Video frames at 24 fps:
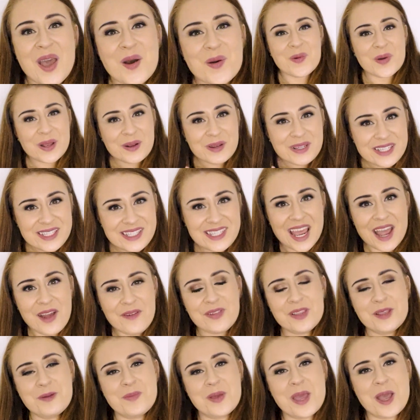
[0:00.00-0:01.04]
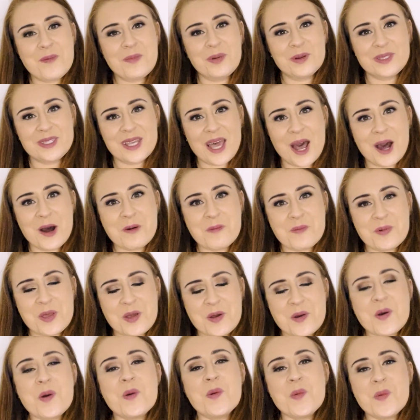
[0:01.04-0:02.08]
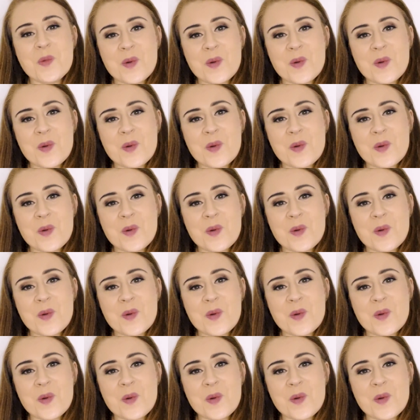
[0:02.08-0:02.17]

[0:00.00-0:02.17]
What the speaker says: We'll definitely be able to help you